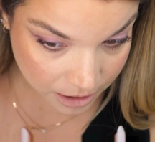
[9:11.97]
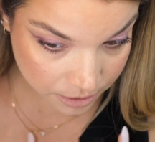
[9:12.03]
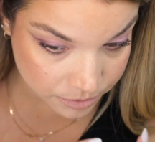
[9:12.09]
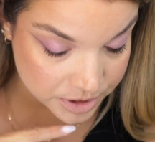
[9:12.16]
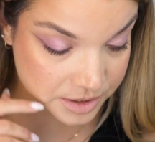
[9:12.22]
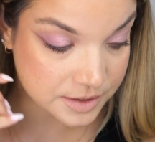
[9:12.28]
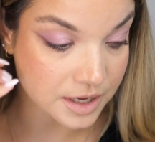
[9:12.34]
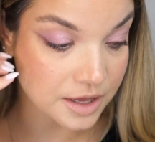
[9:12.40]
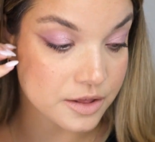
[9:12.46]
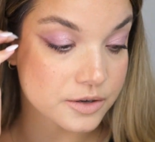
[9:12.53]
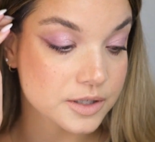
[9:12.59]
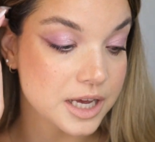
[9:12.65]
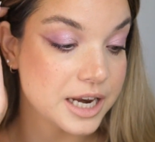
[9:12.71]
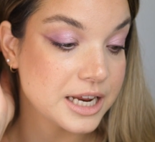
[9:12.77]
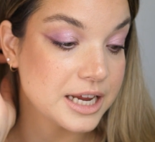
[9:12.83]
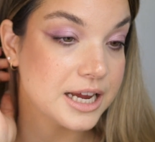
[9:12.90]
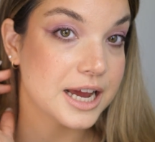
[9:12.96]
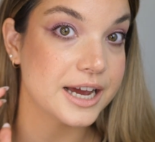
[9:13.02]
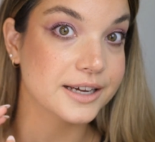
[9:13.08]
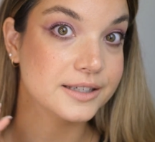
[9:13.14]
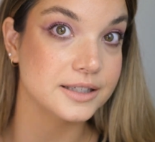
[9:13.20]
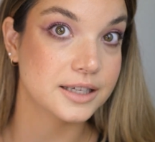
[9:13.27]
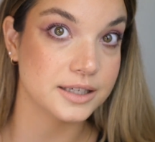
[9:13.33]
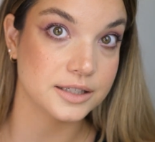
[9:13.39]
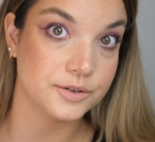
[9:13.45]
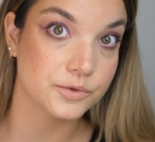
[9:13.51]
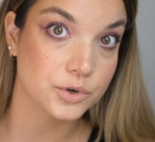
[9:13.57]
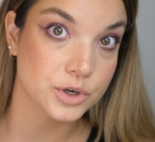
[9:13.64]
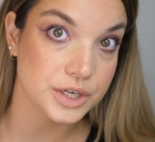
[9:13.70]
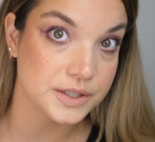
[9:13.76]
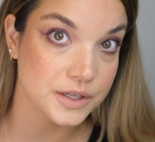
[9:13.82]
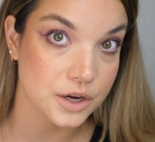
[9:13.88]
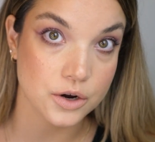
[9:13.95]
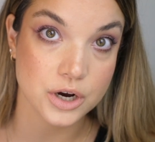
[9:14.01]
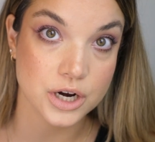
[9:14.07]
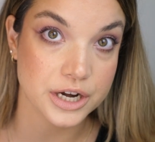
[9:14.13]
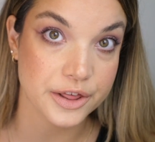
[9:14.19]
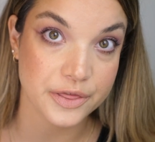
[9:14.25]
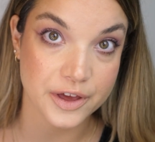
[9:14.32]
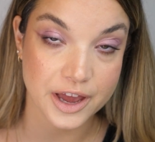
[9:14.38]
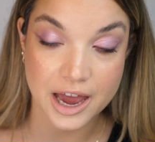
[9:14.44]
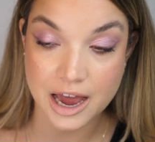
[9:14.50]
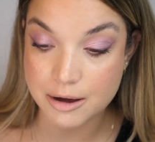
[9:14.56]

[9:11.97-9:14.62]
I wouldn't say there's any excessive creasing or anything